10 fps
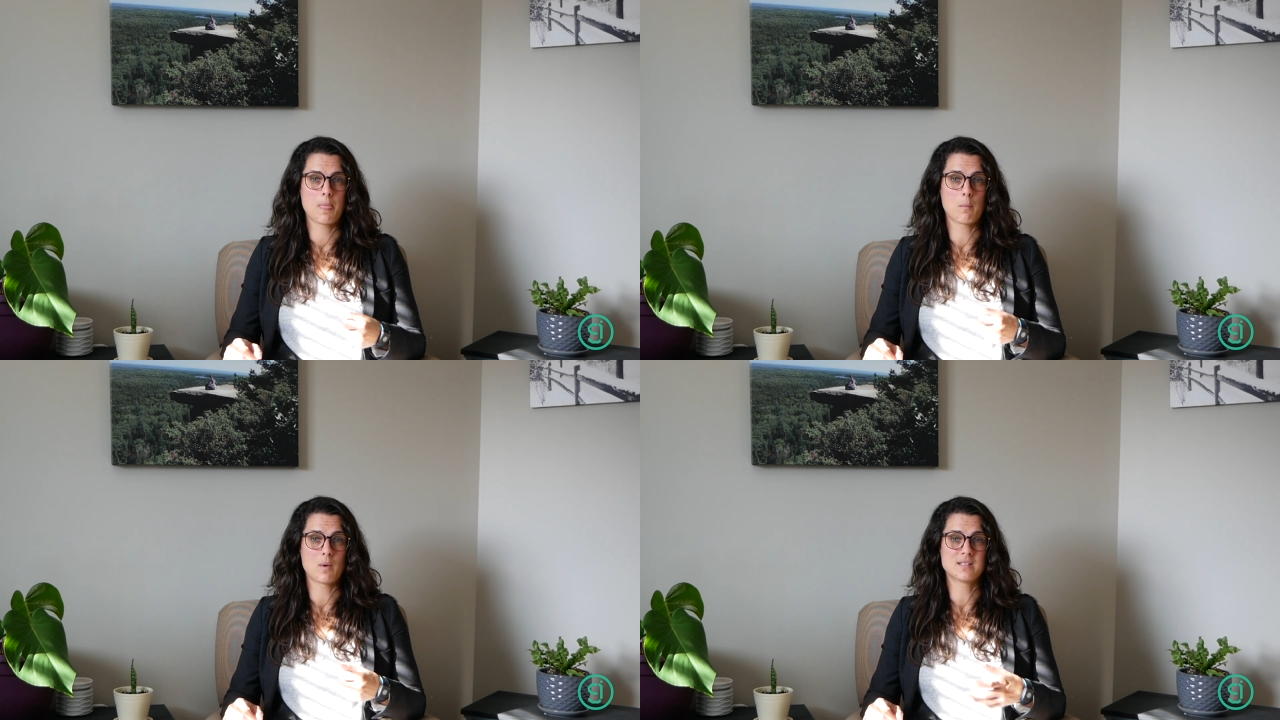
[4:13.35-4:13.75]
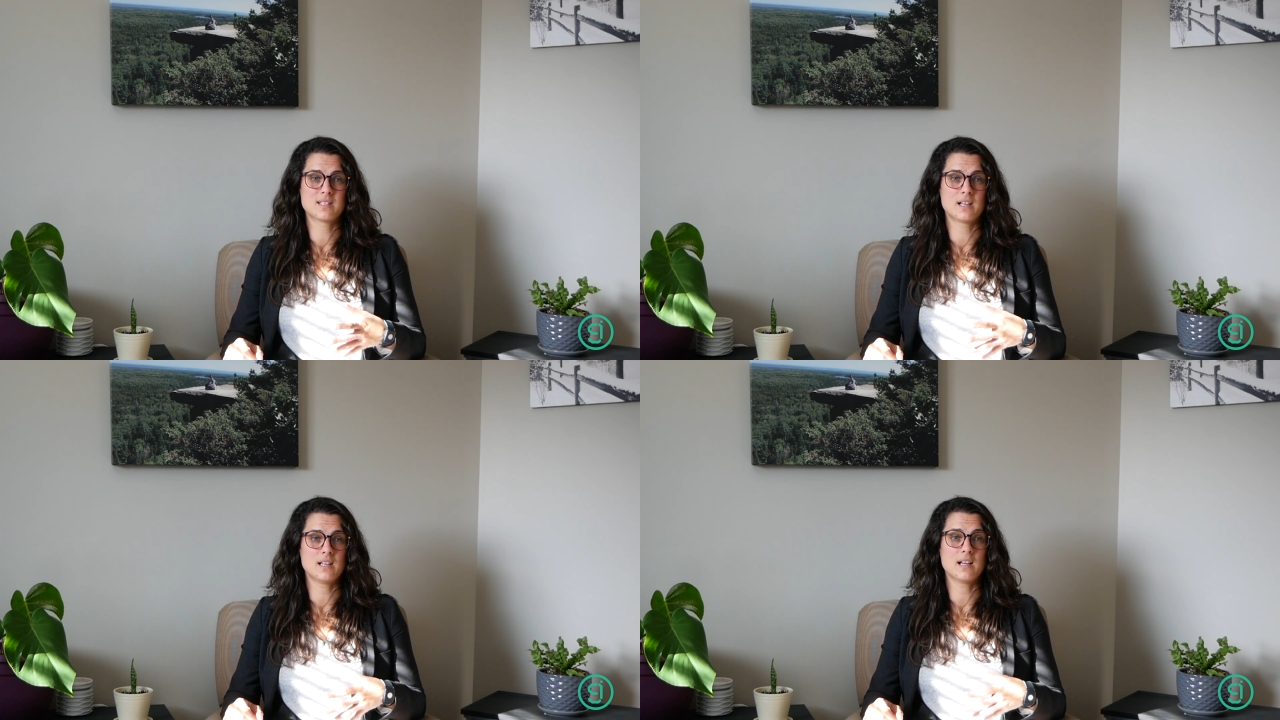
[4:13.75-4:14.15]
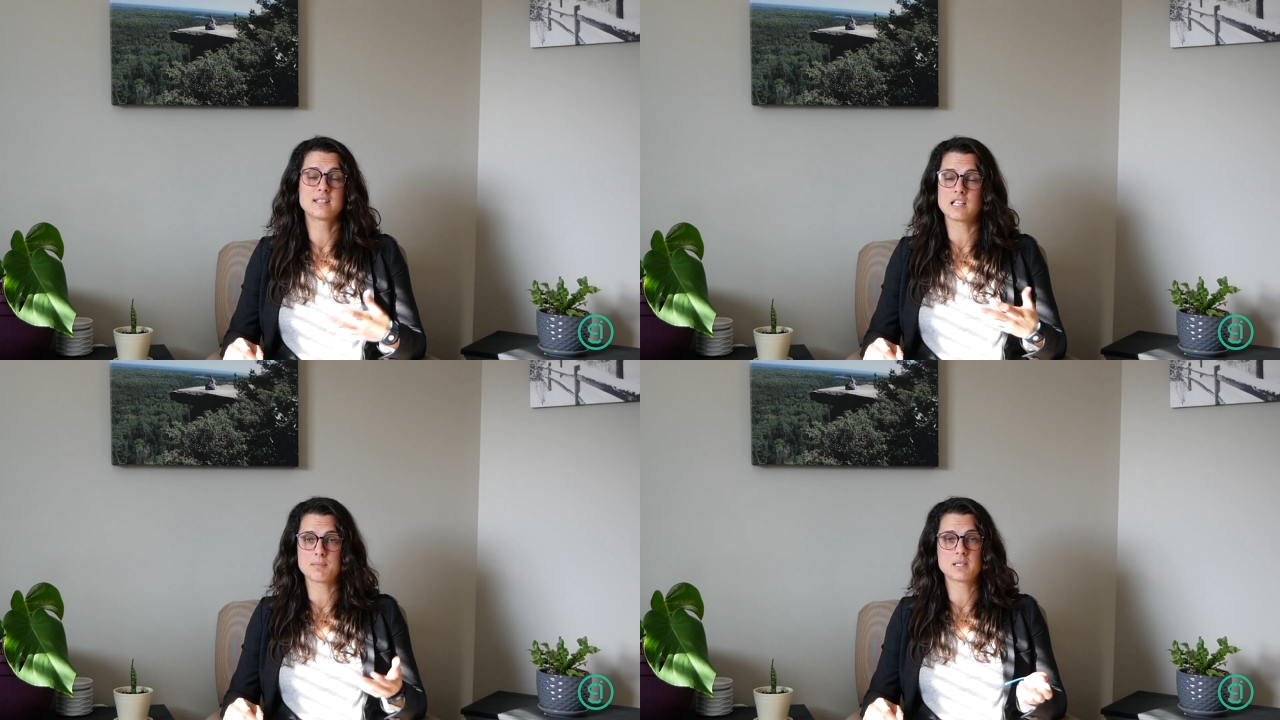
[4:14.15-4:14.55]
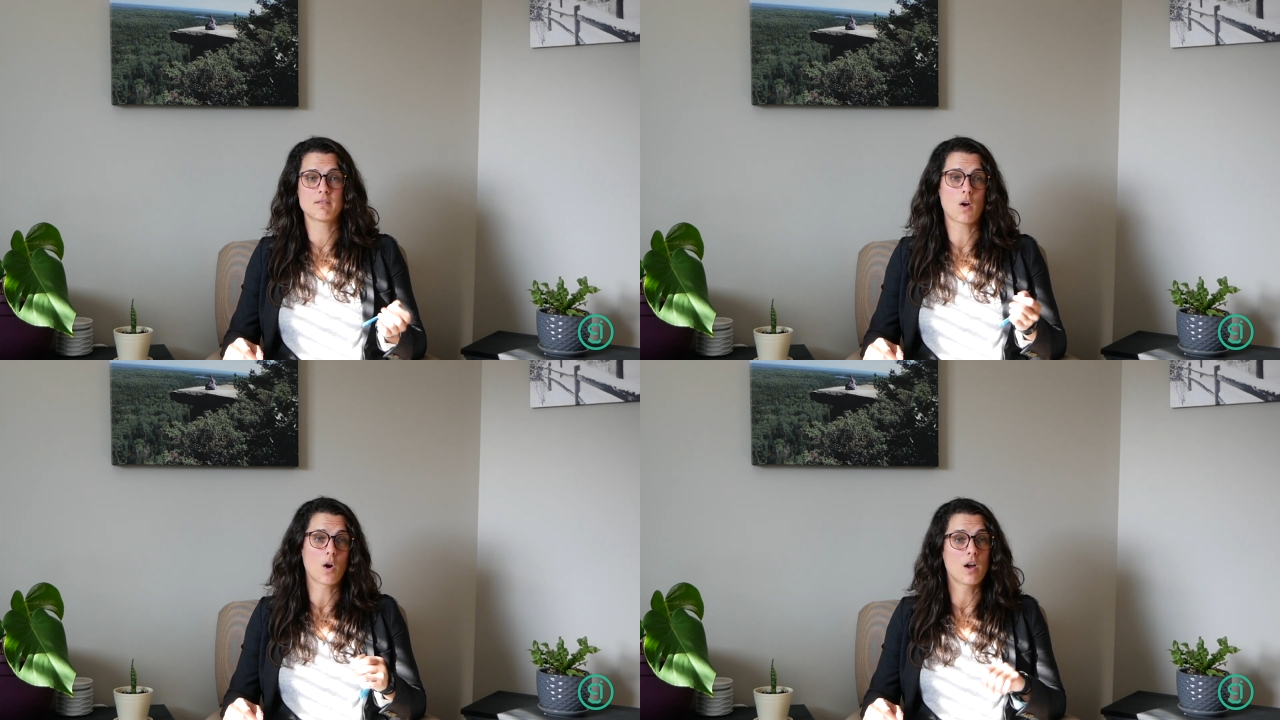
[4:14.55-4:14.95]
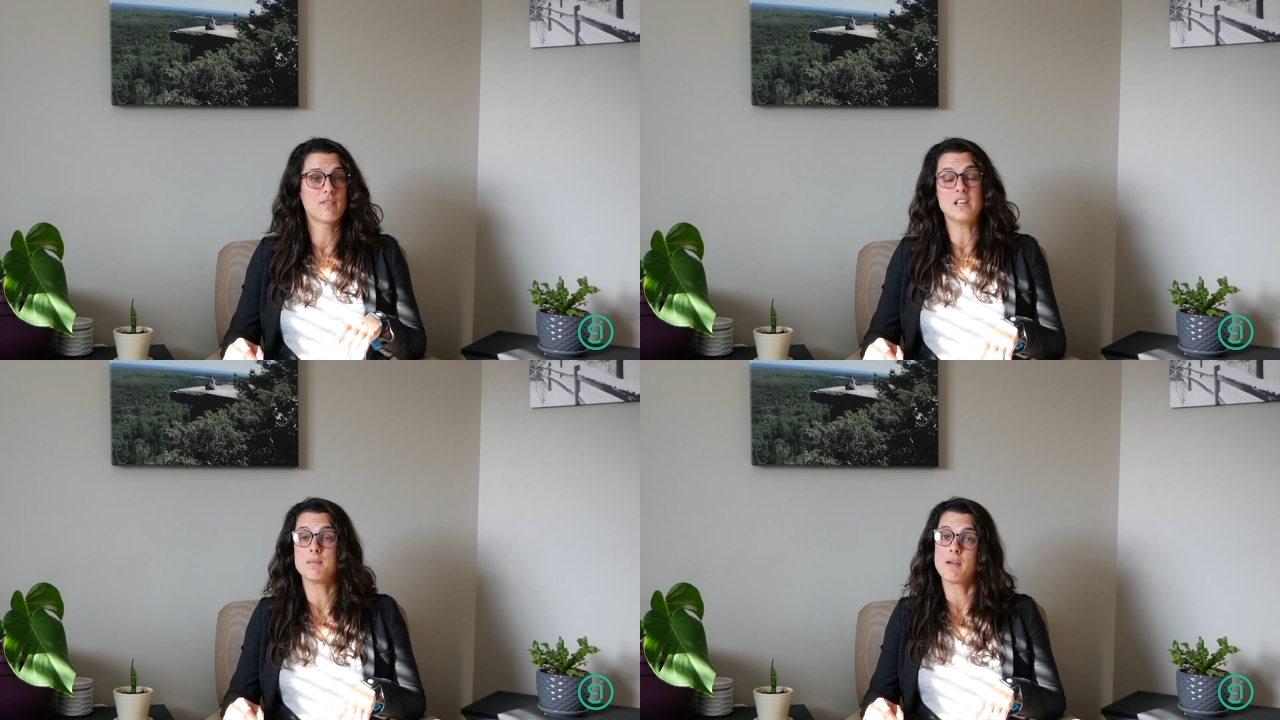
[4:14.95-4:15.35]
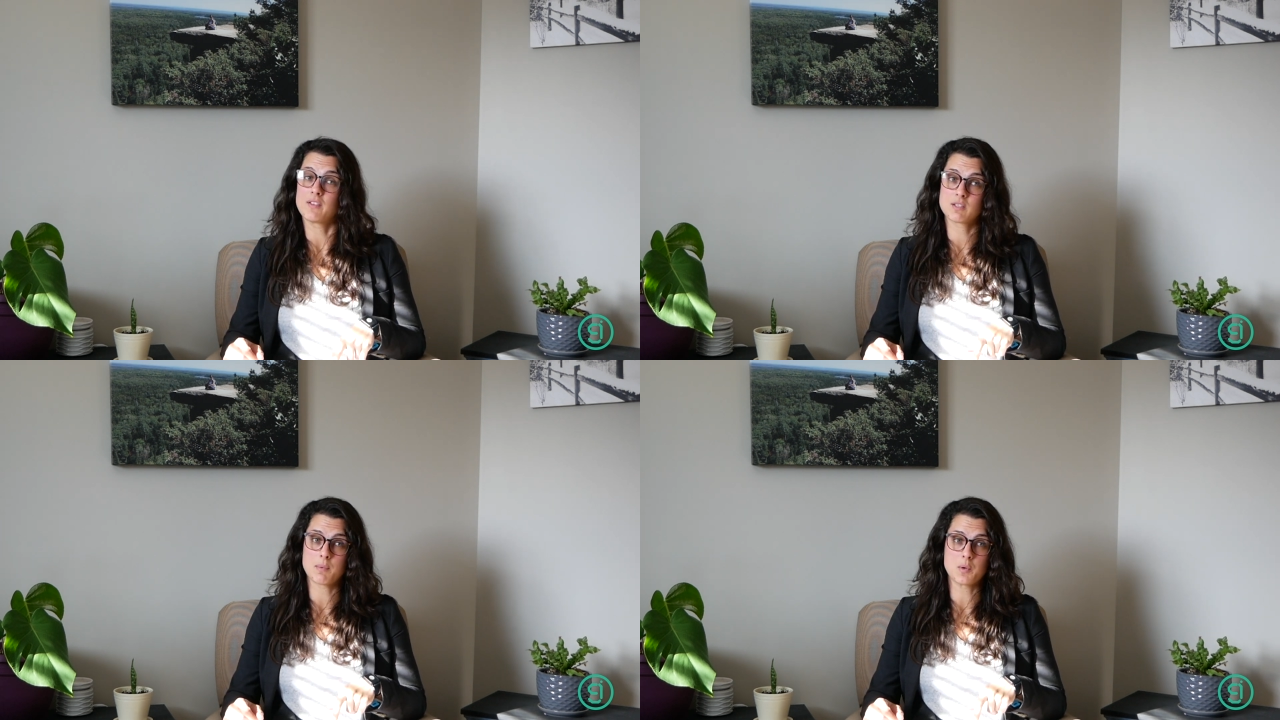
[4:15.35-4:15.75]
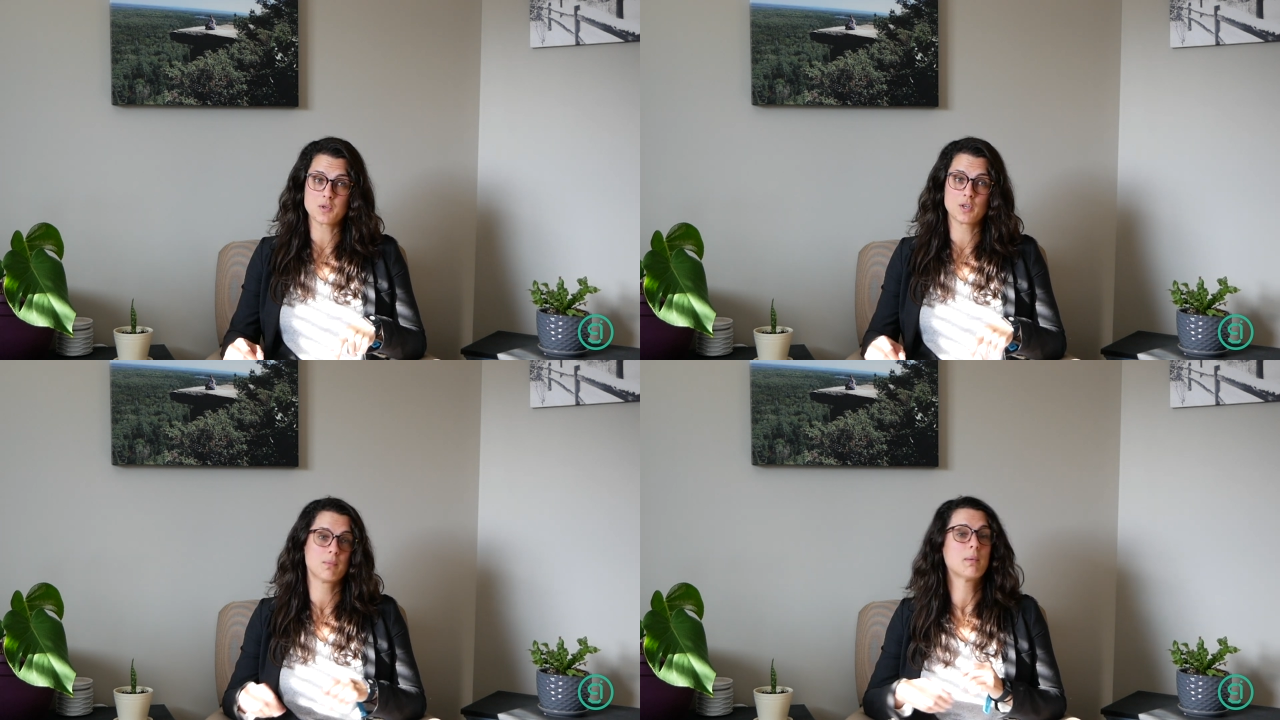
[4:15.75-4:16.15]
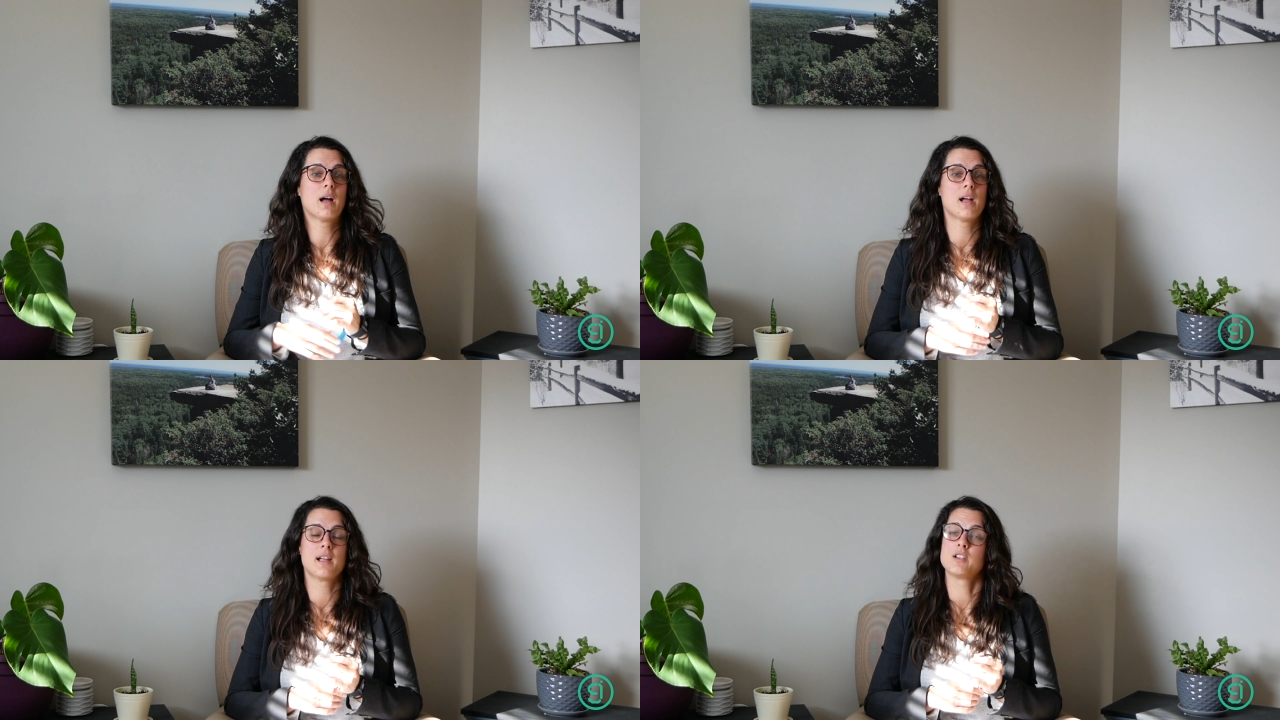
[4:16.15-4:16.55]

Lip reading: One study, Assessment of RF EMF Exposure by